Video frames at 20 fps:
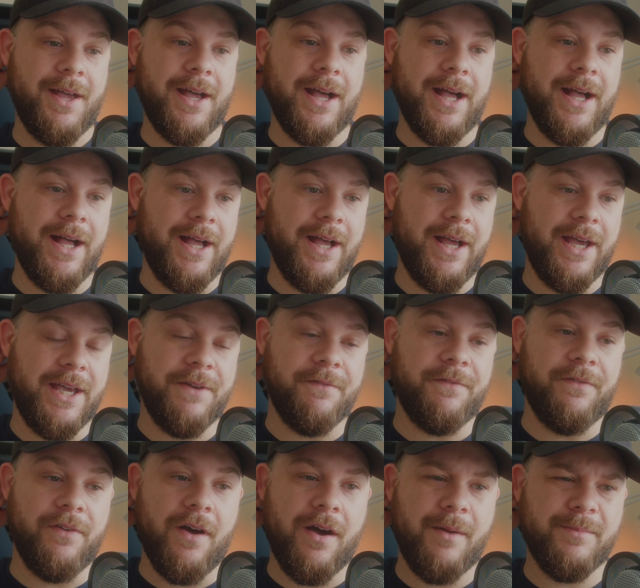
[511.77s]
Uh, it
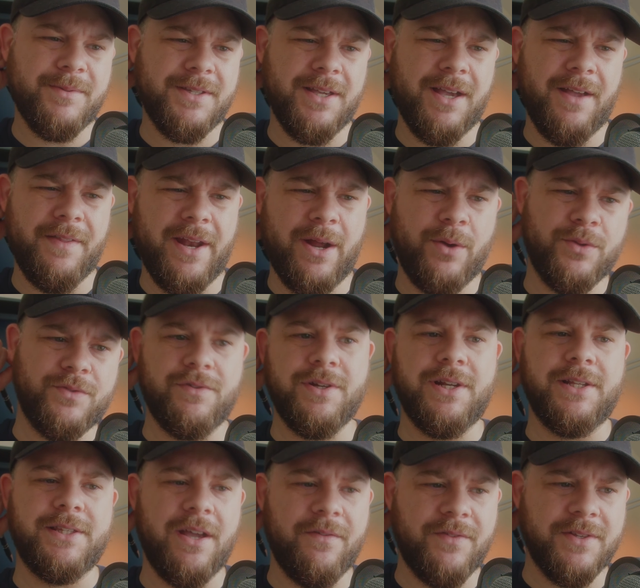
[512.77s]
flopped and then I was
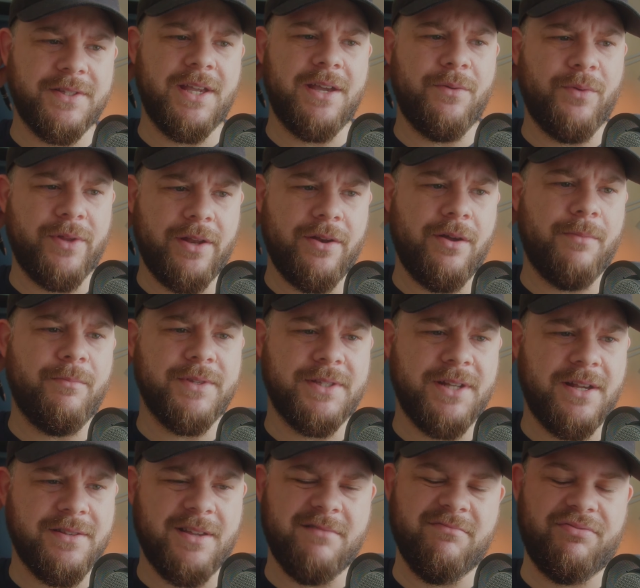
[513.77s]
really devastated with the numbers
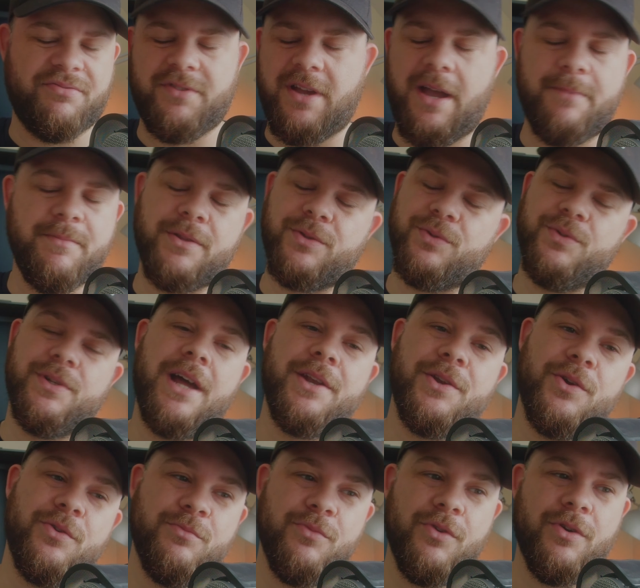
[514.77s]
and I was like, I'm not doing that
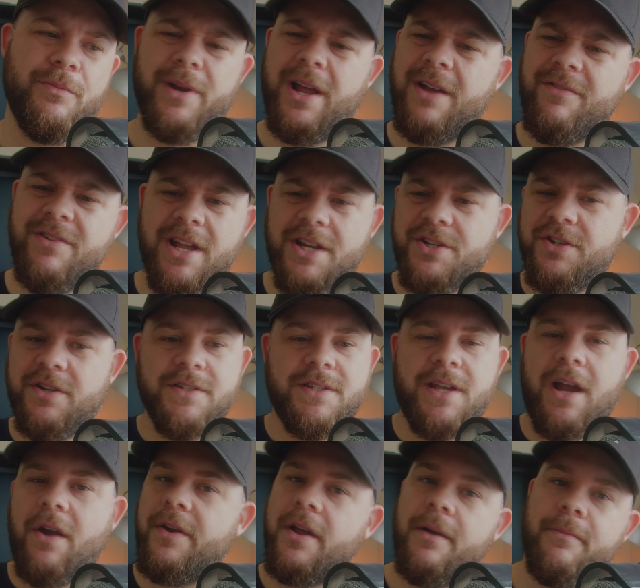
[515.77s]
no more. But I really, I should just
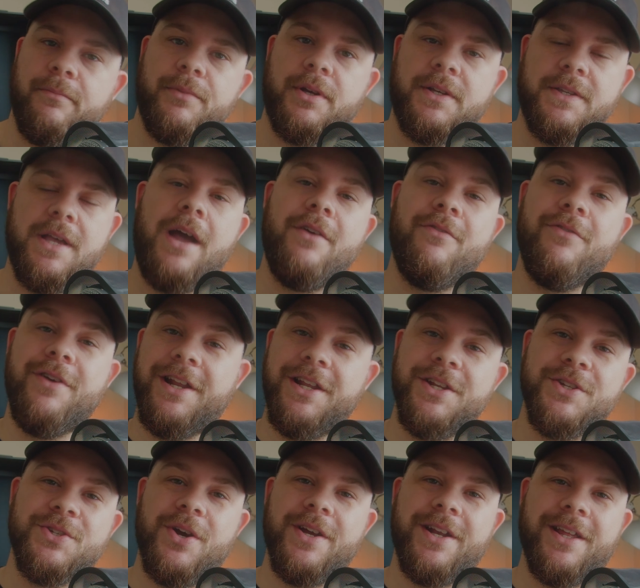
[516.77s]
carried on because I really
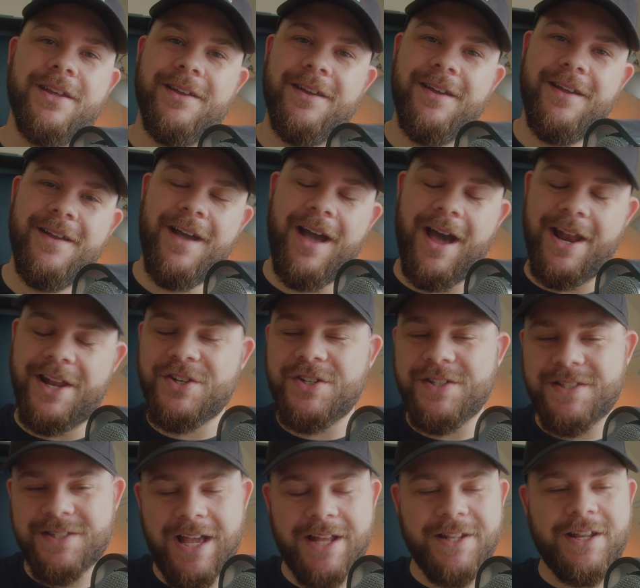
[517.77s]
enjoyed it. I literally
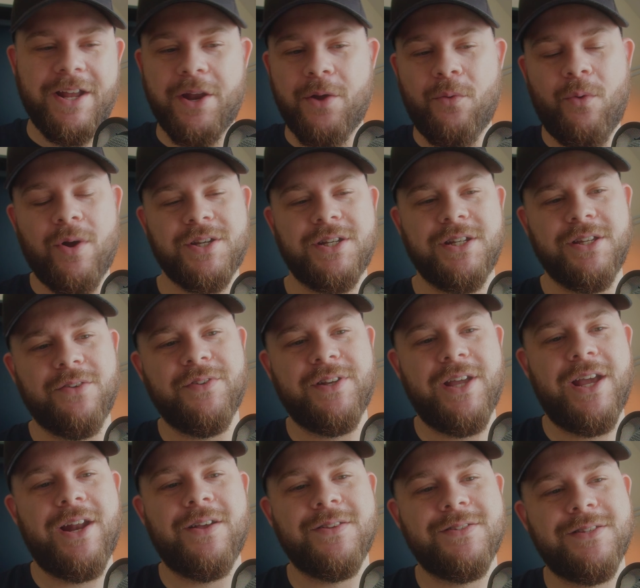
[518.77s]
sat down and I watched it the other
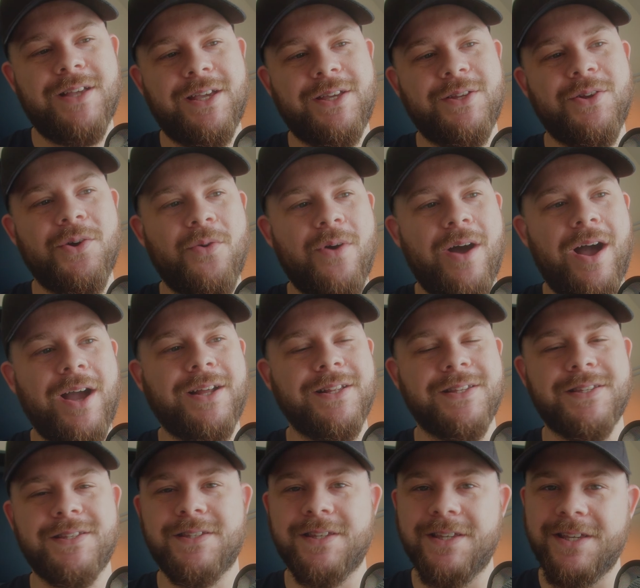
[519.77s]
day and I was like, you know what? I can
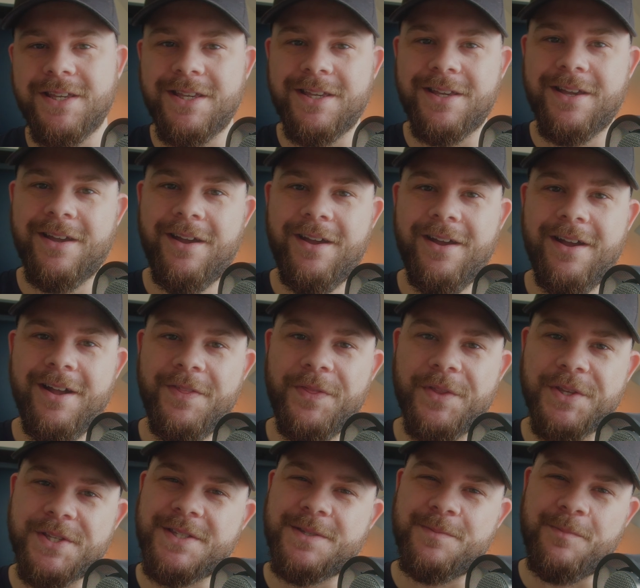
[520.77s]
see
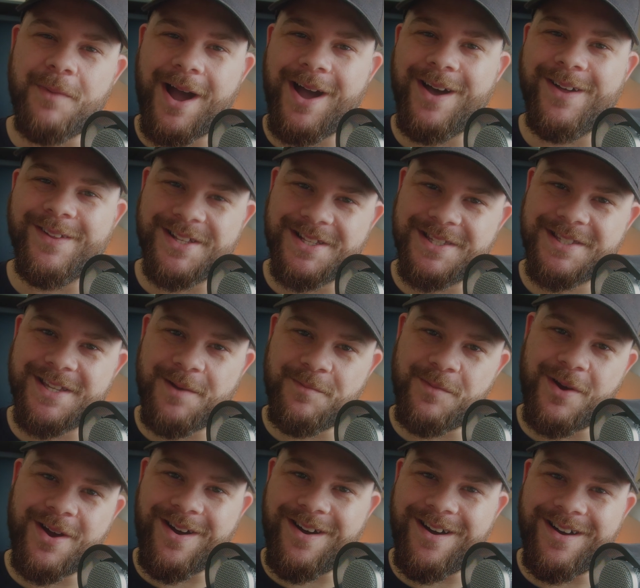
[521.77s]
the smile inside
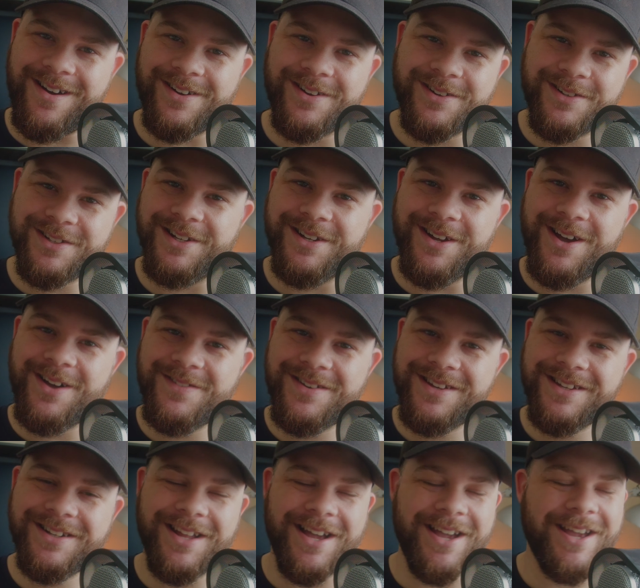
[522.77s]
my heart. You know what I
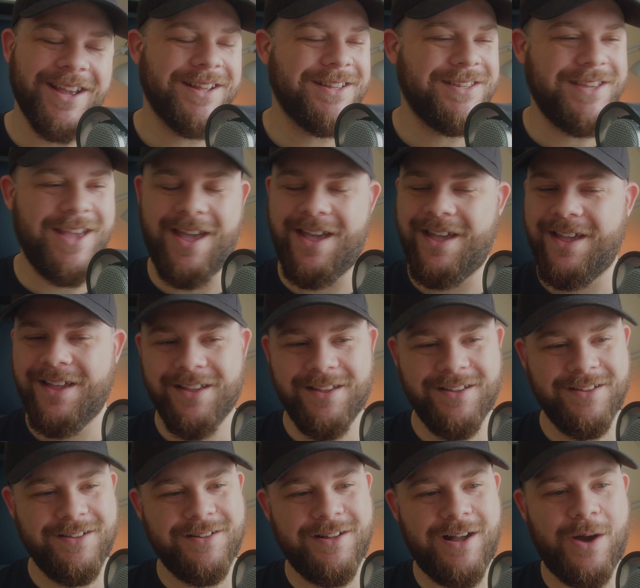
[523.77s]
mean? Like, yeah,
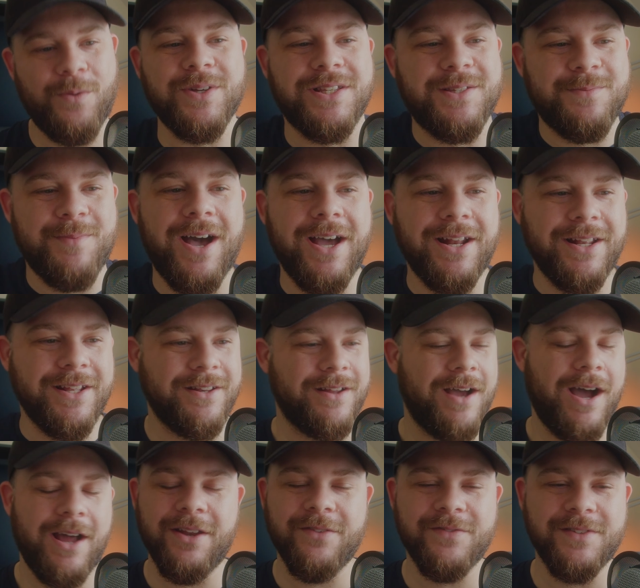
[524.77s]
I was smiling.
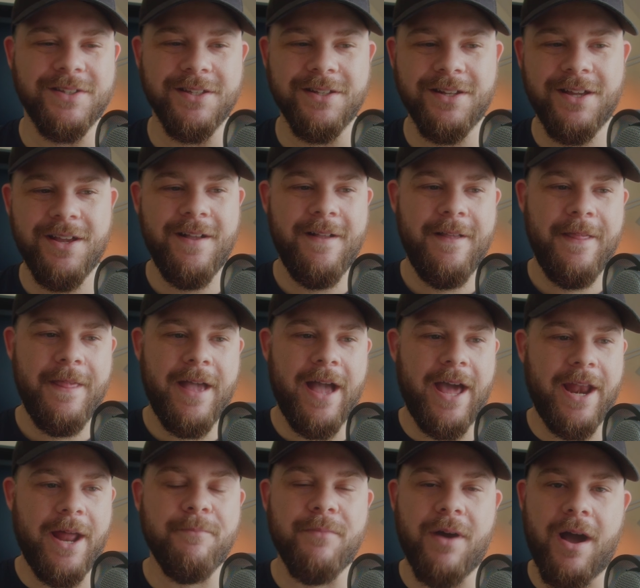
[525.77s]
I loved it,
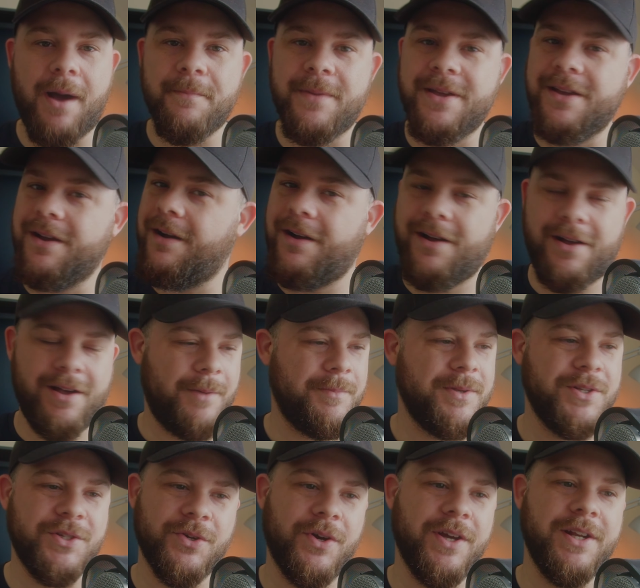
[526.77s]
and I'm I'm I'm
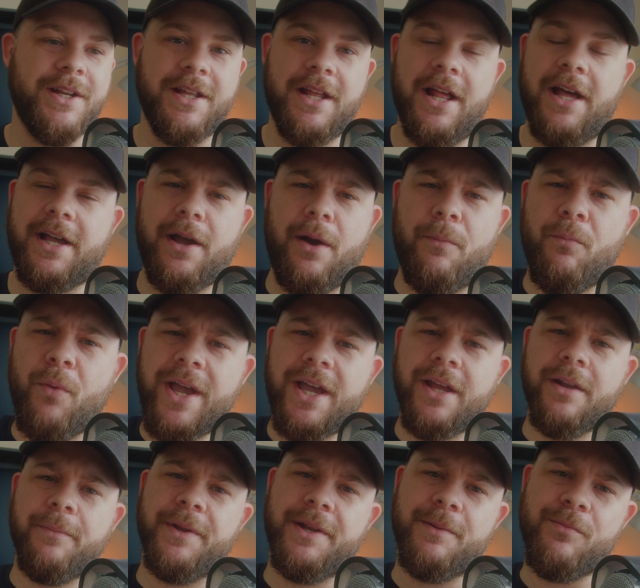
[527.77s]
enjoying it. I, am
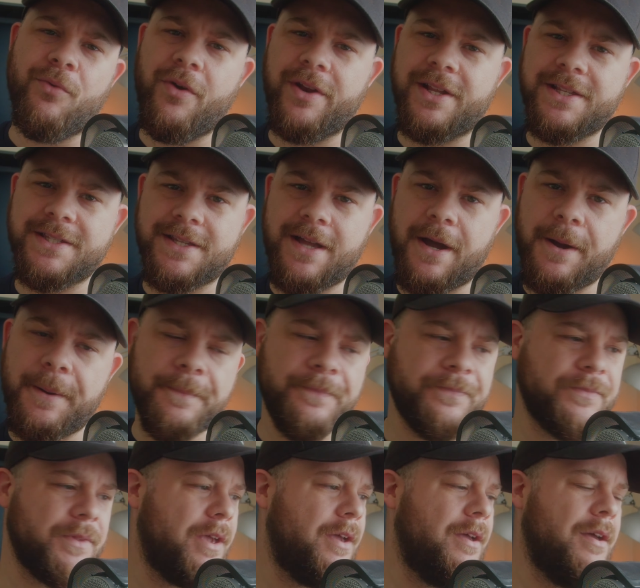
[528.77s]
waking up in the mornings now,
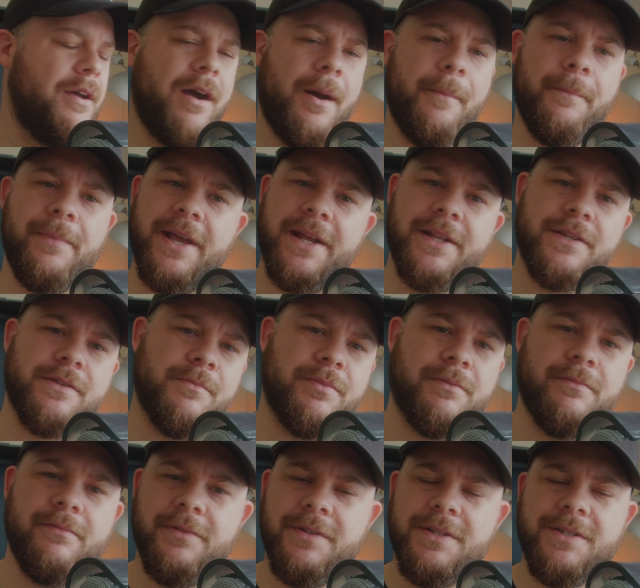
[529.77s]
I'm playing some
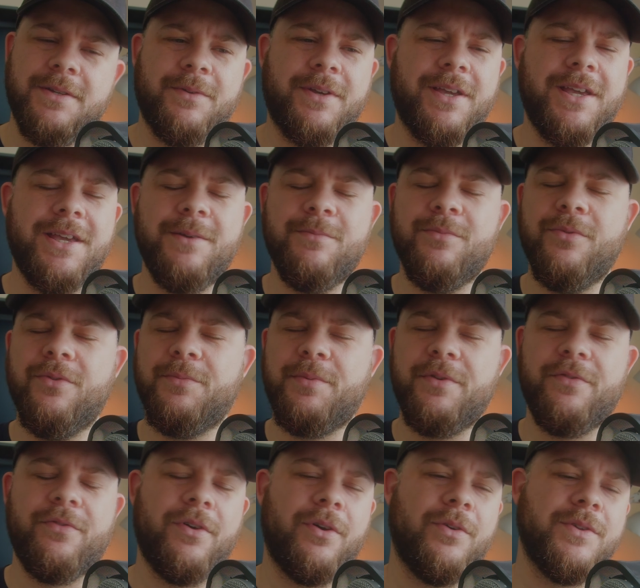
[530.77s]
some keyboard
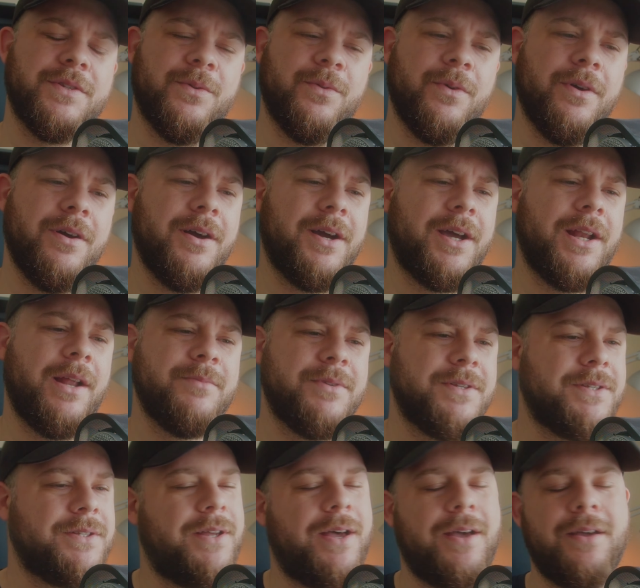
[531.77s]
before I go to work, and I'm
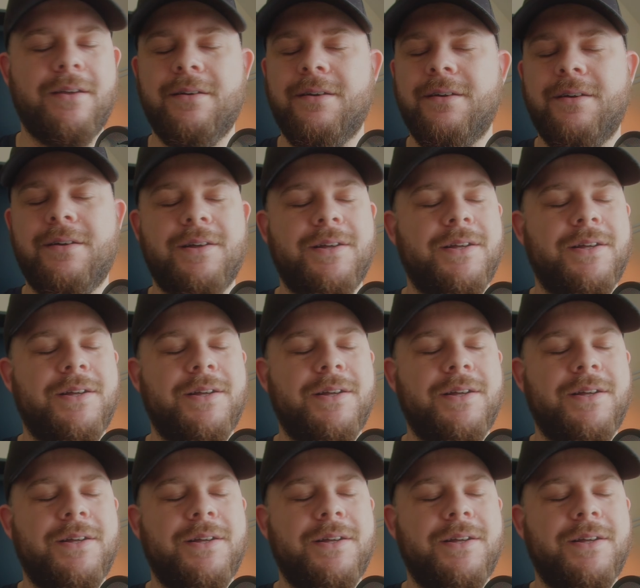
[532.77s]
just like, oh,